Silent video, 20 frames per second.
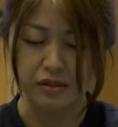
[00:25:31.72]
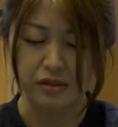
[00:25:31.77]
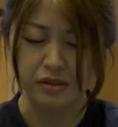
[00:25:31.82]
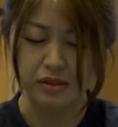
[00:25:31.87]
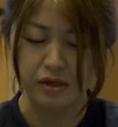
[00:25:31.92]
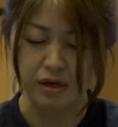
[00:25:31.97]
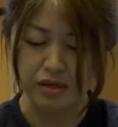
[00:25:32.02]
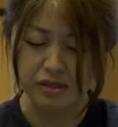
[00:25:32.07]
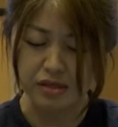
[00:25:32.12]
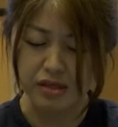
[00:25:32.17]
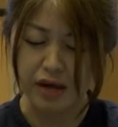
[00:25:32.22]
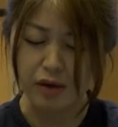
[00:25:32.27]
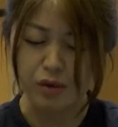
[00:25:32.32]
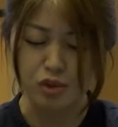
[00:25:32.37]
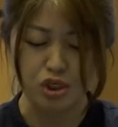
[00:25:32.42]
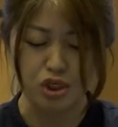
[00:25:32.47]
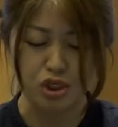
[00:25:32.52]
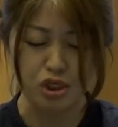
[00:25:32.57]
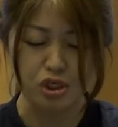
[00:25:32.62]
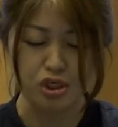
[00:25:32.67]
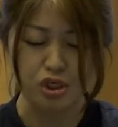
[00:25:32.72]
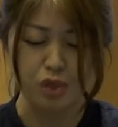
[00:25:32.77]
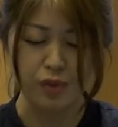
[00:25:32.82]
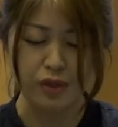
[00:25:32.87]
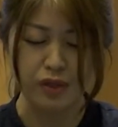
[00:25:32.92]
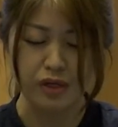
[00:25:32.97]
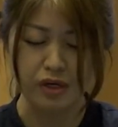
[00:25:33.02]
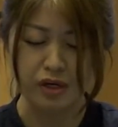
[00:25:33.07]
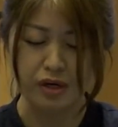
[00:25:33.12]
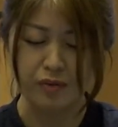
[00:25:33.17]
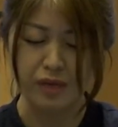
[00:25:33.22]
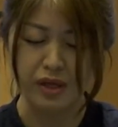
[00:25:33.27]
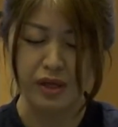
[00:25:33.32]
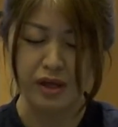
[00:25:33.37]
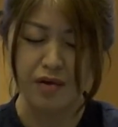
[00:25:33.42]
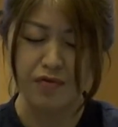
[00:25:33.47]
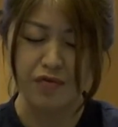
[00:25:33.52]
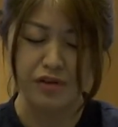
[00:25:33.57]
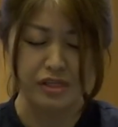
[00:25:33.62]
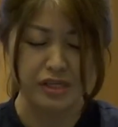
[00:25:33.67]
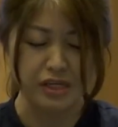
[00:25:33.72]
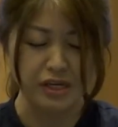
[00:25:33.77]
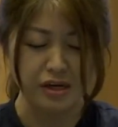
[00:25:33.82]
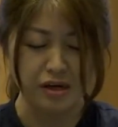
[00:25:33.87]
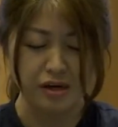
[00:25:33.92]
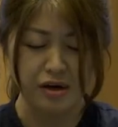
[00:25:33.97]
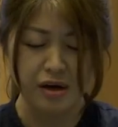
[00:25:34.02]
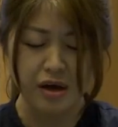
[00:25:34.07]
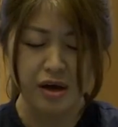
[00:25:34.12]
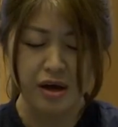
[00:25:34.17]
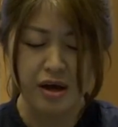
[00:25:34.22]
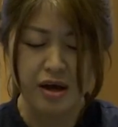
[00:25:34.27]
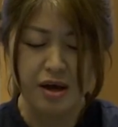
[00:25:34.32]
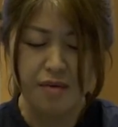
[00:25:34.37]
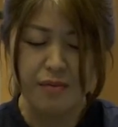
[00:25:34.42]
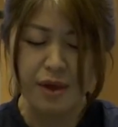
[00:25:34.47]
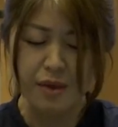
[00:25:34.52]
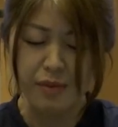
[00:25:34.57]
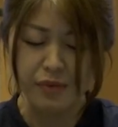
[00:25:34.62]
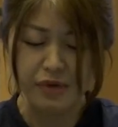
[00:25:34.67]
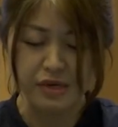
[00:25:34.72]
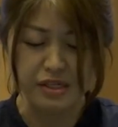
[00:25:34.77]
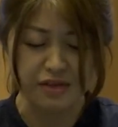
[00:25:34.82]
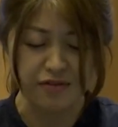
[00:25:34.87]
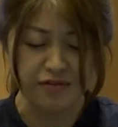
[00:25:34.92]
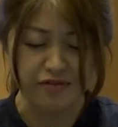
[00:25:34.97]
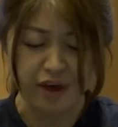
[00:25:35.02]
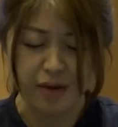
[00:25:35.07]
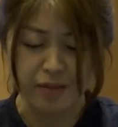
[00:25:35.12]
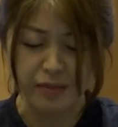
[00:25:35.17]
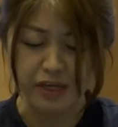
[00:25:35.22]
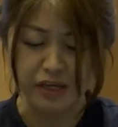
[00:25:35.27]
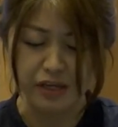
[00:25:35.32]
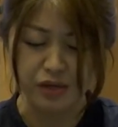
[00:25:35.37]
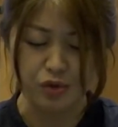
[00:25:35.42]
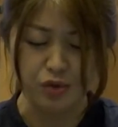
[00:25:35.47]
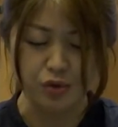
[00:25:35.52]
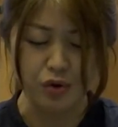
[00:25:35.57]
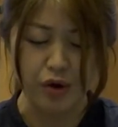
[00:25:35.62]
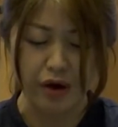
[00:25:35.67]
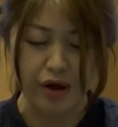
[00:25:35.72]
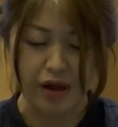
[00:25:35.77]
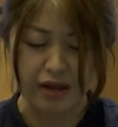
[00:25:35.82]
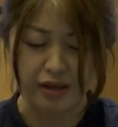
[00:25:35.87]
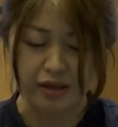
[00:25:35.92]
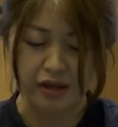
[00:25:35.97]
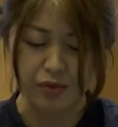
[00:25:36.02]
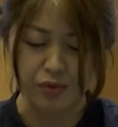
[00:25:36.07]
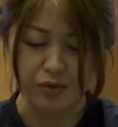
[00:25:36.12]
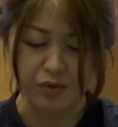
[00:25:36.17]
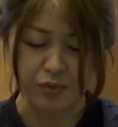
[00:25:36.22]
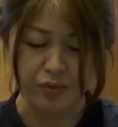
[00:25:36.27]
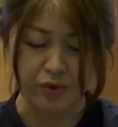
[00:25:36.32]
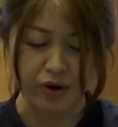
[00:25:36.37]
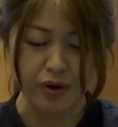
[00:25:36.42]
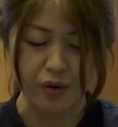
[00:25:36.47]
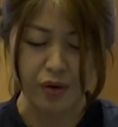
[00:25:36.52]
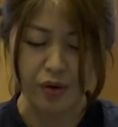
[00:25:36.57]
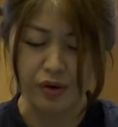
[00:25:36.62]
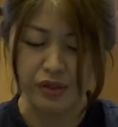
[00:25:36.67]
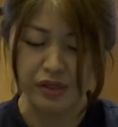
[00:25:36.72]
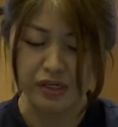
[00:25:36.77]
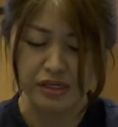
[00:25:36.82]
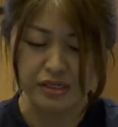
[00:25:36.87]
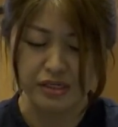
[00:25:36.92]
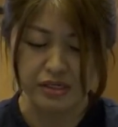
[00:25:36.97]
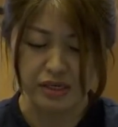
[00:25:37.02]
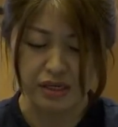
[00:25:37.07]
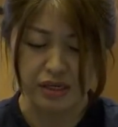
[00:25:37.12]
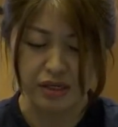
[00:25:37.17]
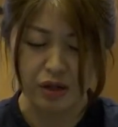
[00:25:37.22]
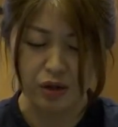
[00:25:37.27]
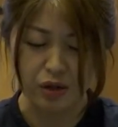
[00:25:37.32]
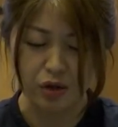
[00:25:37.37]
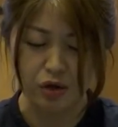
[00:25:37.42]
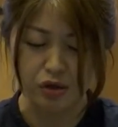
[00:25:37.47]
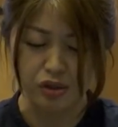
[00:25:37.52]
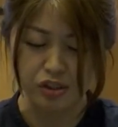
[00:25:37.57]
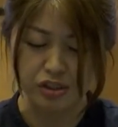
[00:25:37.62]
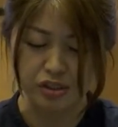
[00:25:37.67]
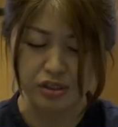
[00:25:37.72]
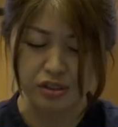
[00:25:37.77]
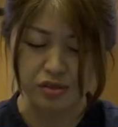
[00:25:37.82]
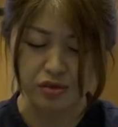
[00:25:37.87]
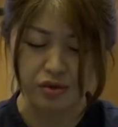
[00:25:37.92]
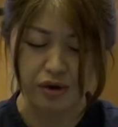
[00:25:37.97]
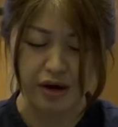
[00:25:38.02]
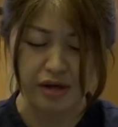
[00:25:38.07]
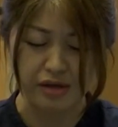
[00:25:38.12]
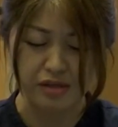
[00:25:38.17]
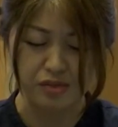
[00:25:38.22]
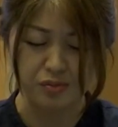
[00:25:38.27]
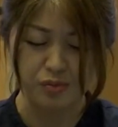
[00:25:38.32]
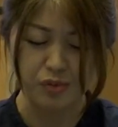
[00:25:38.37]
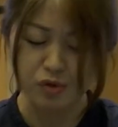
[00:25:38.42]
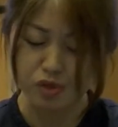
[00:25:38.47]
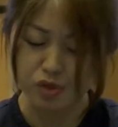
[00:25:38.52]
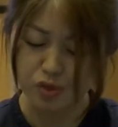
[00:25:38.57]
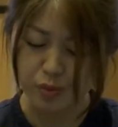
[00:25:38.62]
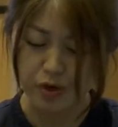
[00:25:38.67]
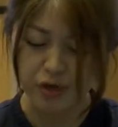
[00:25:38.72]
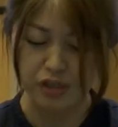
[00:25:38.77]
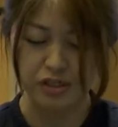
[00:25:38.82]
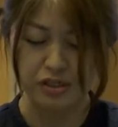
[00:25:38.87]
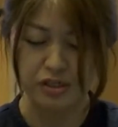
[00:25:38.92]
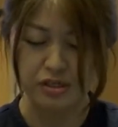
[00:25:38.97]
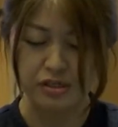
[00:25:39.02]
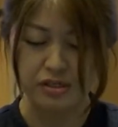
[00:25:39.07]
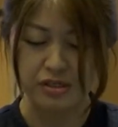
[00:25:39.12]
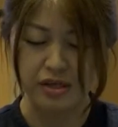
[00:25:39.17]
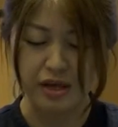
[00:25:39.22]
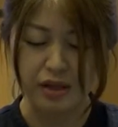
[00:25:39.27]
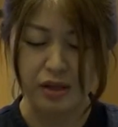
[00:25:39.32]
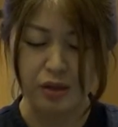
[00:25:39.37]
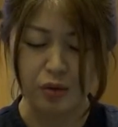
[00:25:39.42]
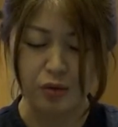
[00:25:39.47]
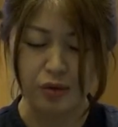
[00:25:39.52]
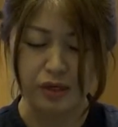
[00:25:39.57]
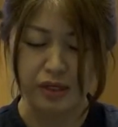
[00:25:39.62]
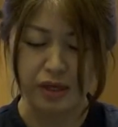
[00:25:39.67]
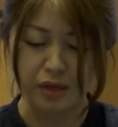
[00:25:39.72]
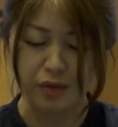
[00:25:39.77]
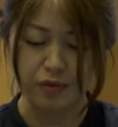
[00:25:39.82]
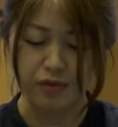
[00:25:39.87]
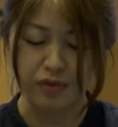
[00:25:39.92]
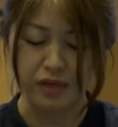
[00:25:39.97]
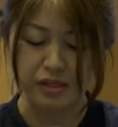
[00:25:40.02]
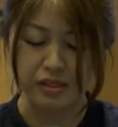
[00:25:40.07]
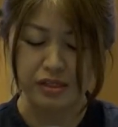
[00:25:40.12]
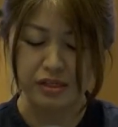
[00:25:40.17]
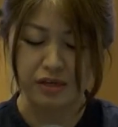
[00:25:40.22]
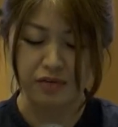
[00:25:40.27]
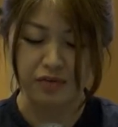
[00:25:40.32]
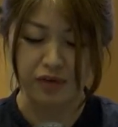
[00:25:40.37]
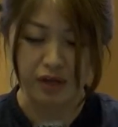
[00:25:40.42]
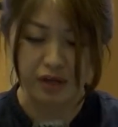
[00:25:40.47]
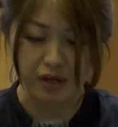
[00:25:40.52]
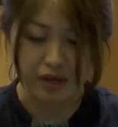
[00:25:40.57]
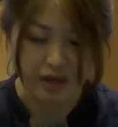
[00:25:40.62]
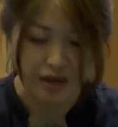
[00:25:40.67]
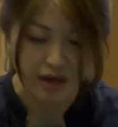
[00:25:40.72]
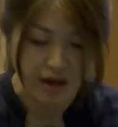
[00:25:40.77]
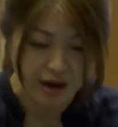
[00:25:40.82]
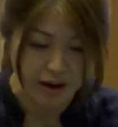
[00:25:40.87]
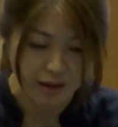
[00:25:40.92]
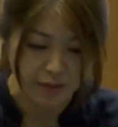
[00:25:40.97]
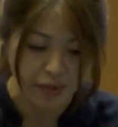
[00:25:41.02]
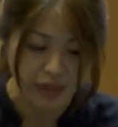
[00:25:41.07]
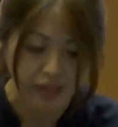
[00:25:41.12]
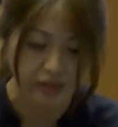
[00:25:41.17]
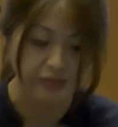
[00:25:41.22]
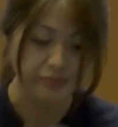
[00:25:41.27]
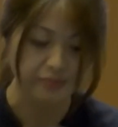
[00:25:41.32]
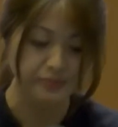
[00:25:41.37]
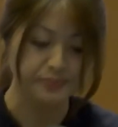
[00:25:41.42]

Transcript: uh, Zion Church, we want to commit every single members and family into your hand. And we pray all this in our Lord Jesus Christ, most precious and holy name with thanksgiving. Amen.